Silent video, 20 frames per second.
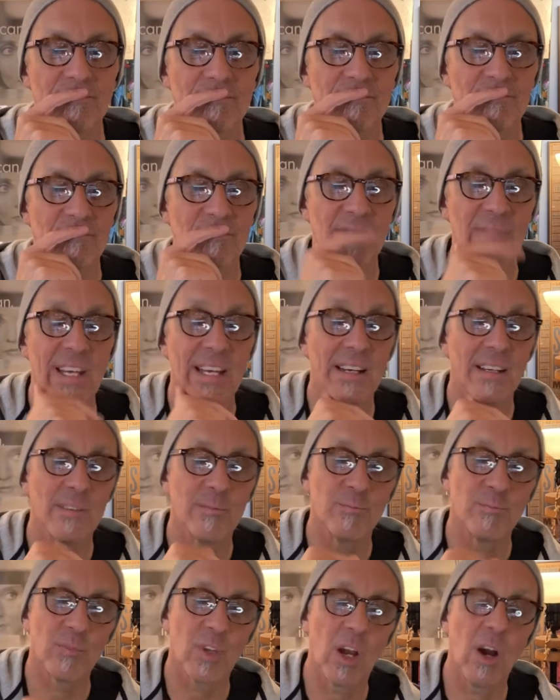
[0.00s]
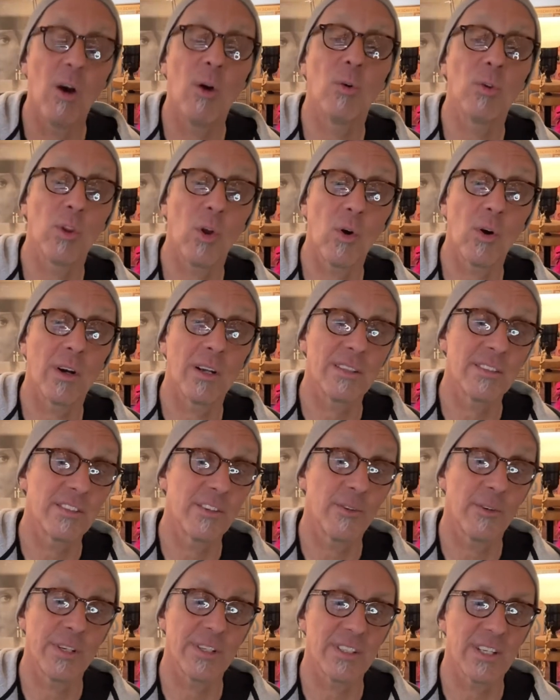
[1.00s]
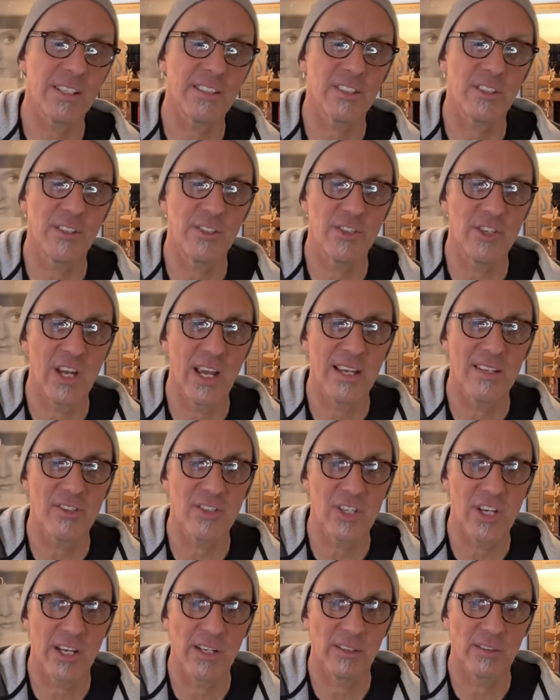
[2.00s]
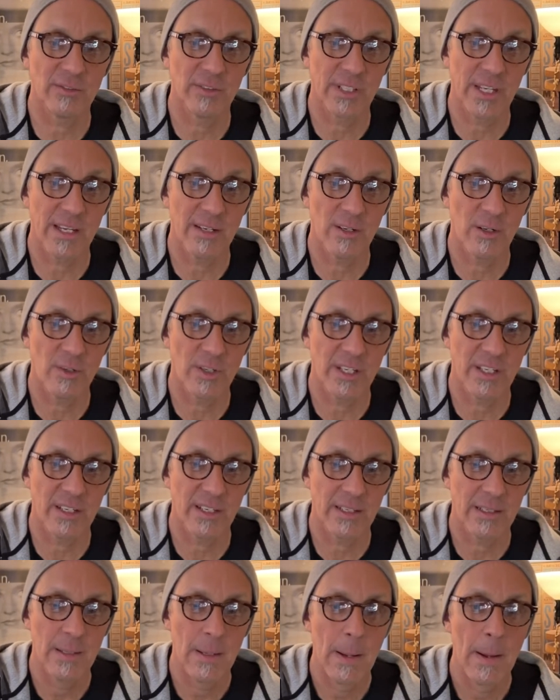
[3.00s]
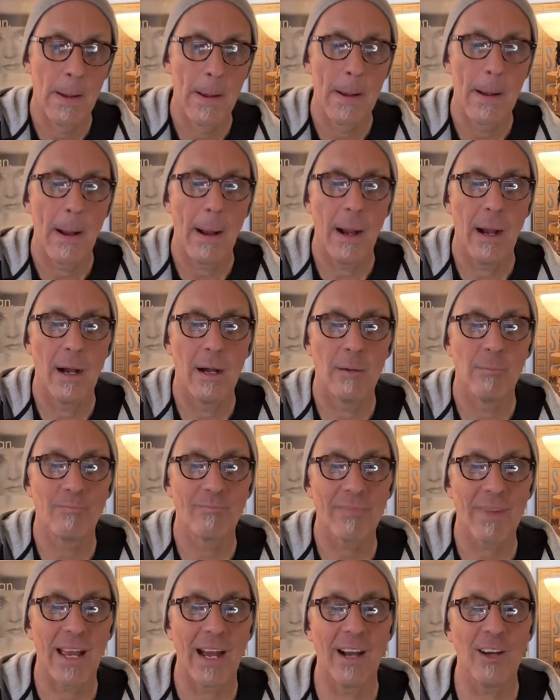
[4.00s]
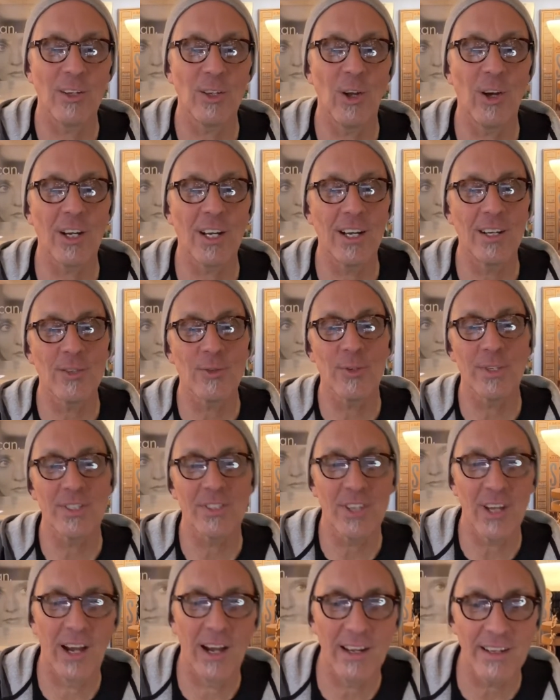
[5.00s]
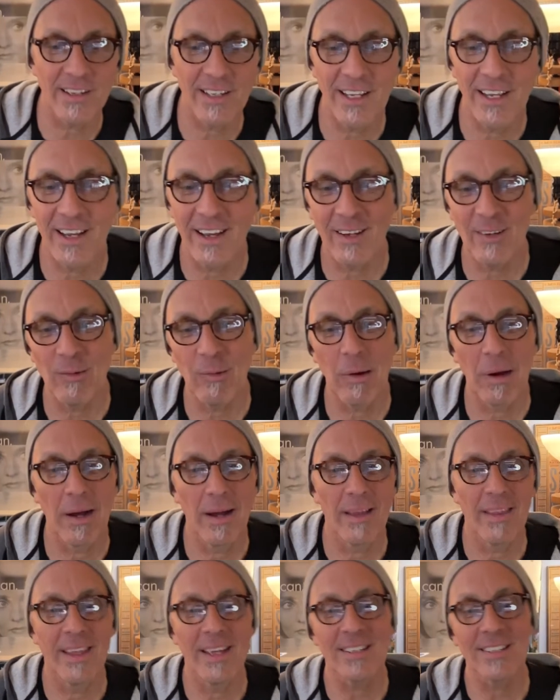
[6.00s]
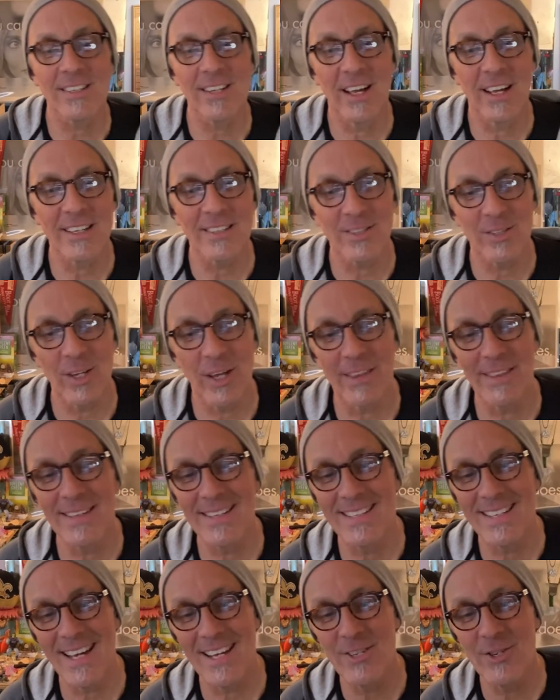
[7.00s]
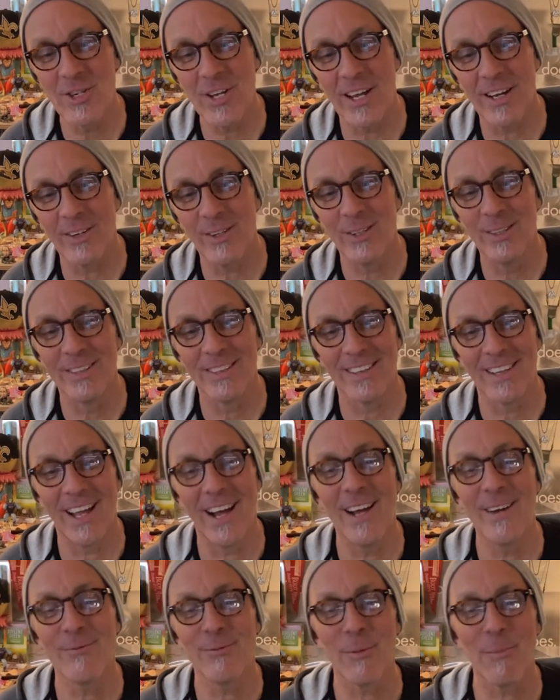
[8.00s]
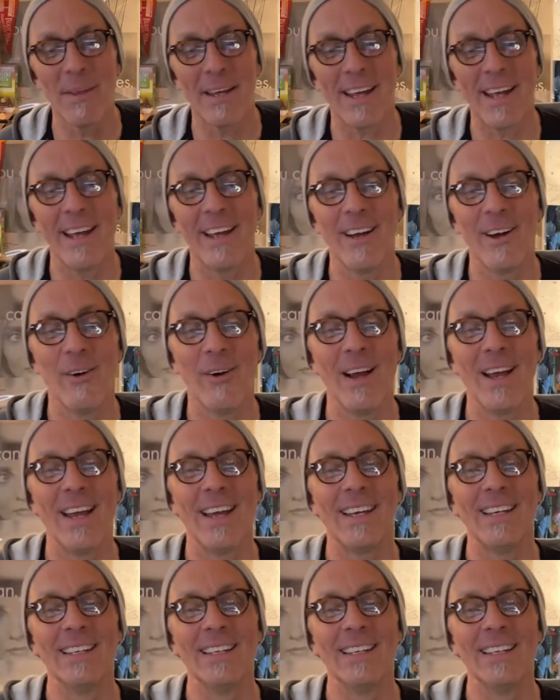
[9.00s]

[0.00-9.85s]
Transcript: Yeah. Oh, Laura, Sirius has a good jazz channel. Yeah, no kidding. Outlaw Country, Scott. Yeah, that's nice. And the Dead Channel, live from the KOA.